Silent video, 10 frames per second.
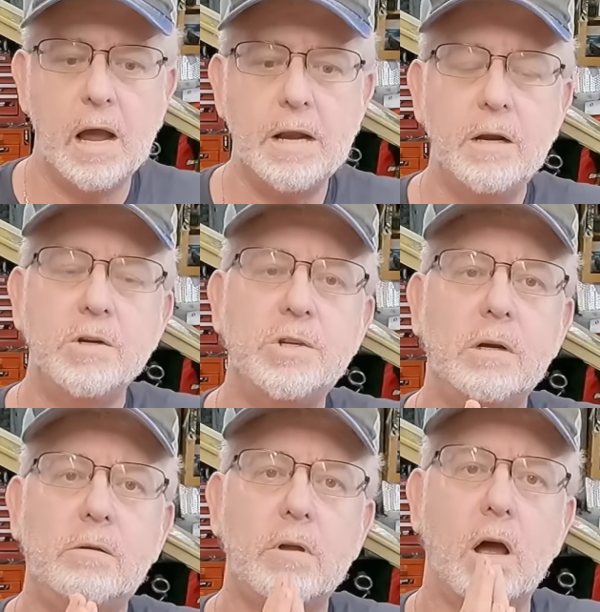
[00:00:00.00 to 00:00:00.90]
And here's
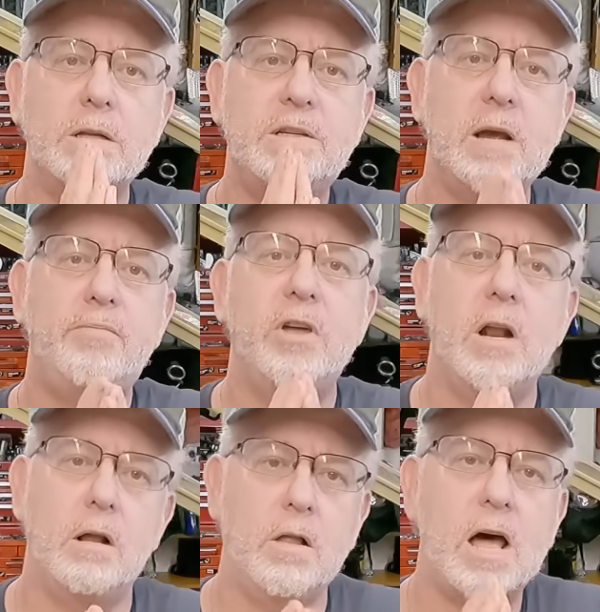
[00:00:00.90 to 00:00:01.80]
a tip
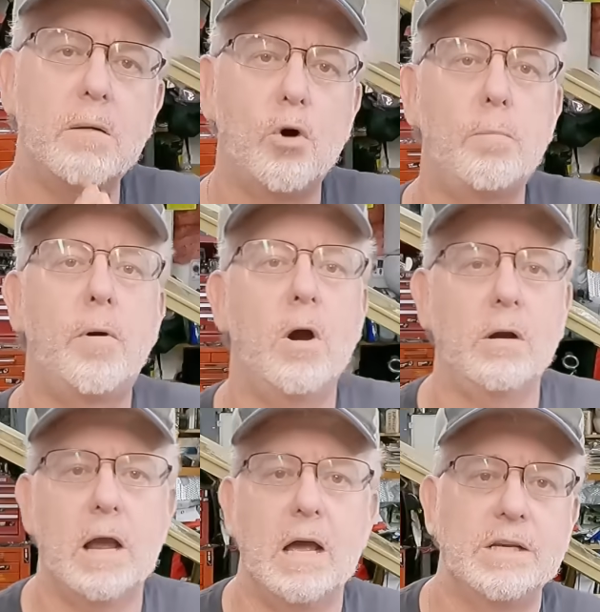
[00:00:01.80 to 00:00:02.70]
that a lot of
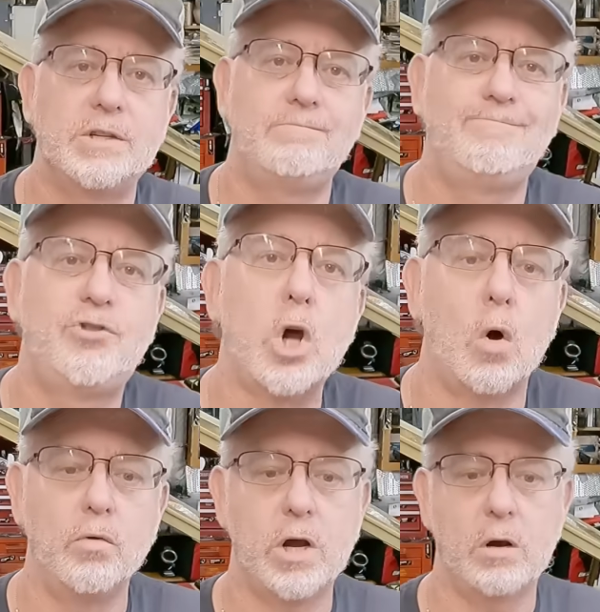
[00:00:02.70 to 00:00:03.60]
MoPar guys
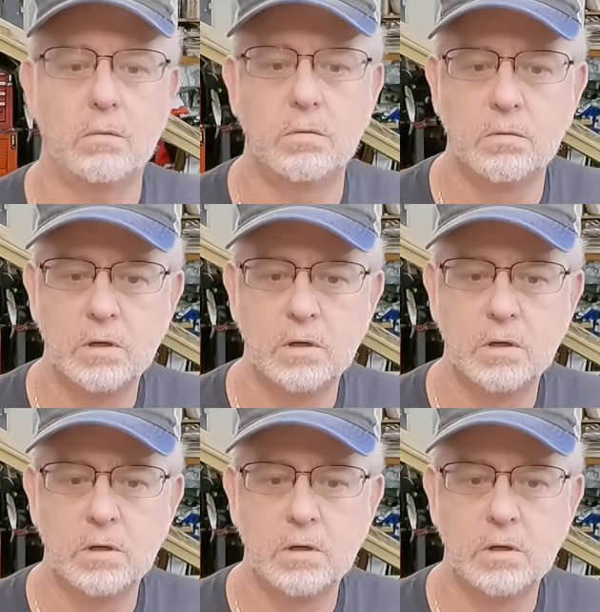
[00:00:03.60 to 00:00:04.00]
don't know.